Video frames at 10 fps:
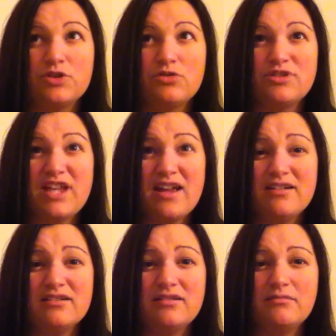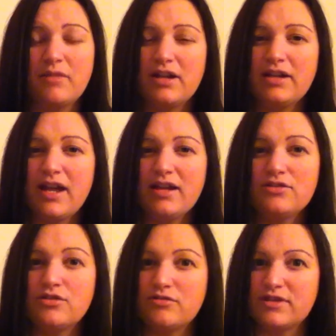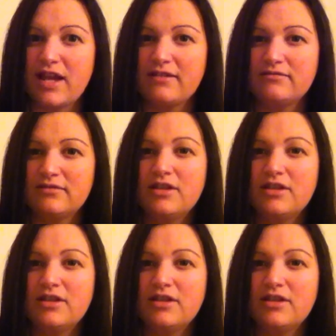Tuesday? Monday? Tuesday.